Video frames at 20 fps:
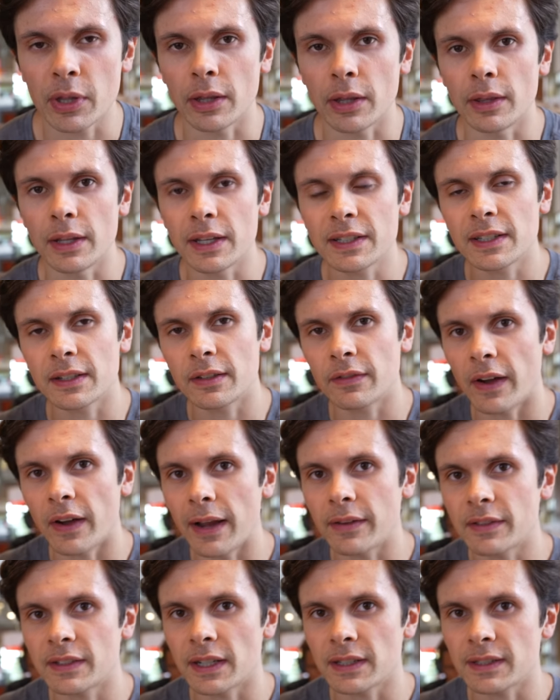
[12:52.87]
then this is
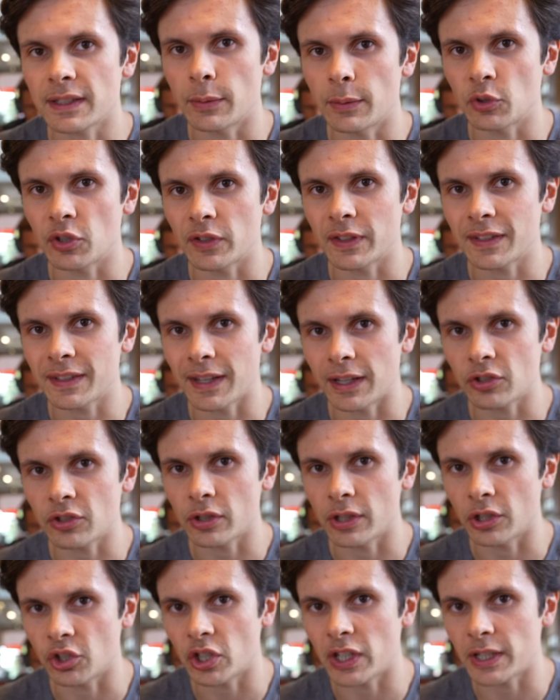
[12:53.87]
560, which is
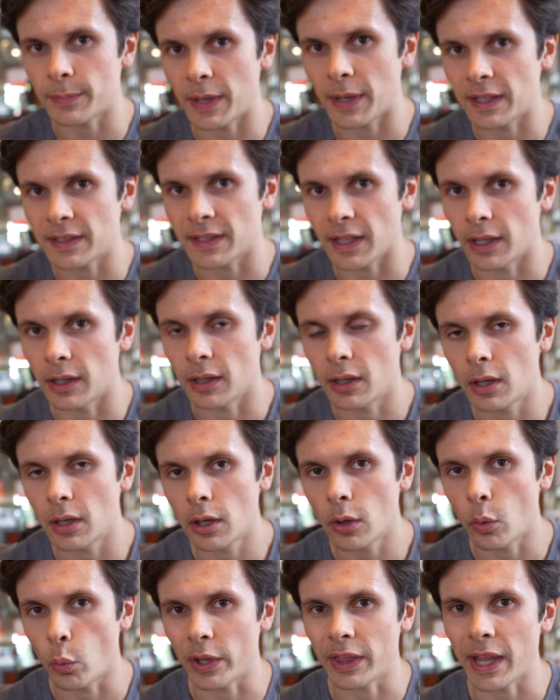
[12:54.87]
essentially the cheese pizza
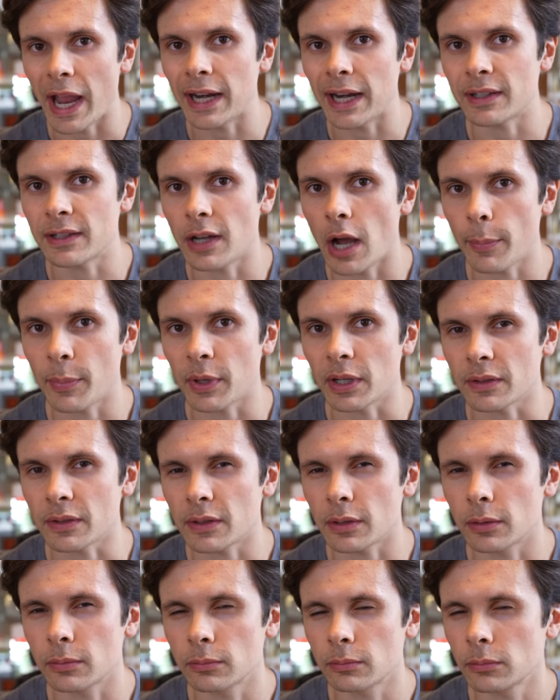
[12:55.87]
with added toppings.
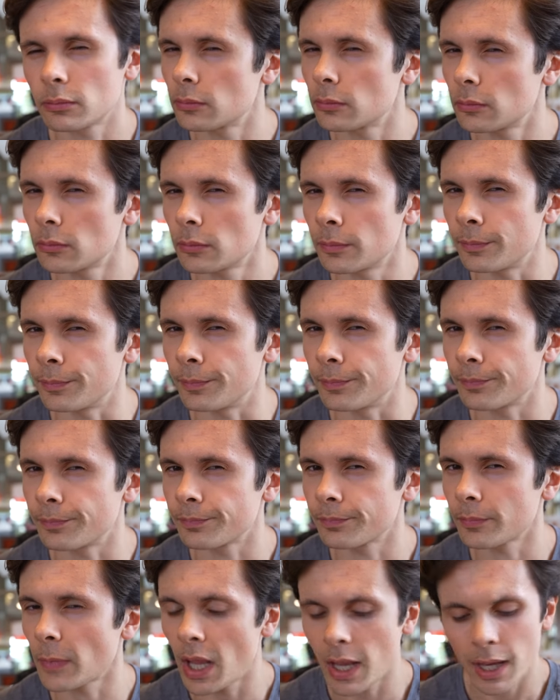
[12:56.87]
Hmm.